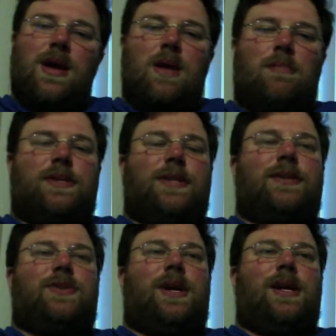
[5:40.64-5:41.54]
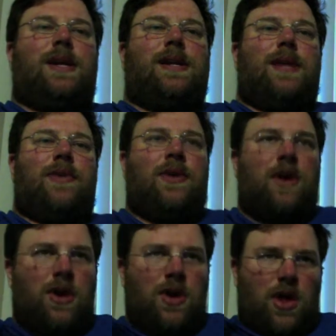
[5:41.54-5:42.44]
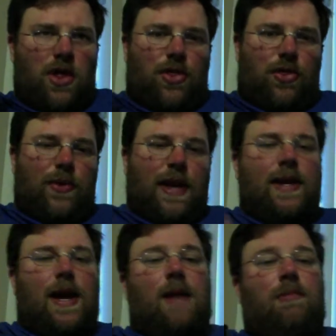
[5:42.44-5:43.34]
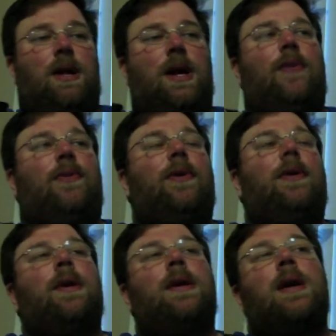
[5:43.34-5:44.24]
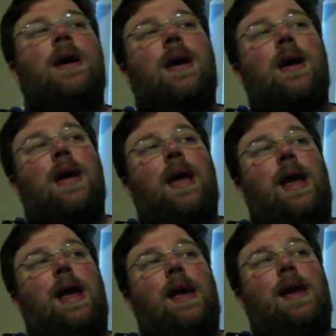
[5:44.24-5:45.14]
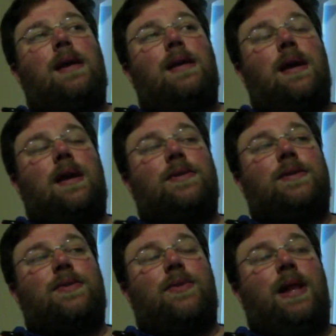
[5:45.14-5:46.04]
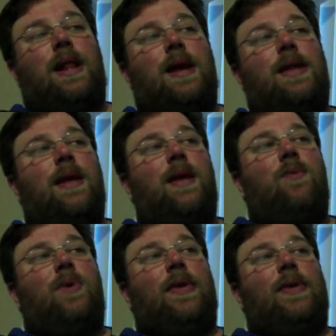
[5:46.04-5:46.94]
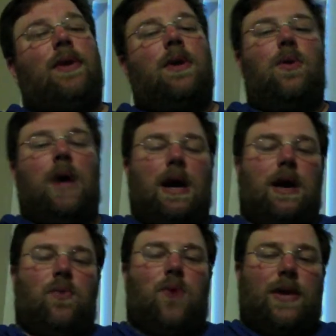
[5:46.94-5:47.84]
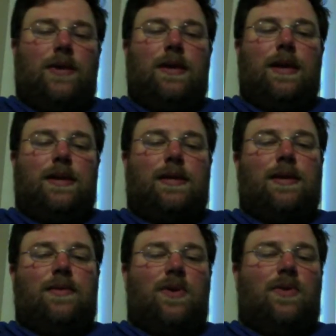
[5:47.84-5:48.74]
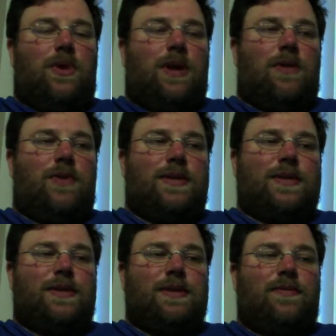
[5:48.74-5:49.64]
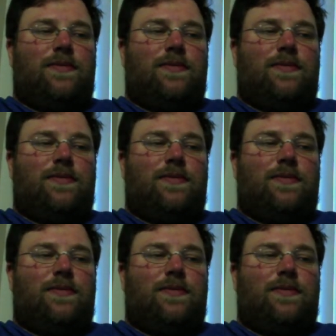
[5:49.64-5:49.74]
but since they're trying to condense 3 timelines, and a storyline that was one list of, one series of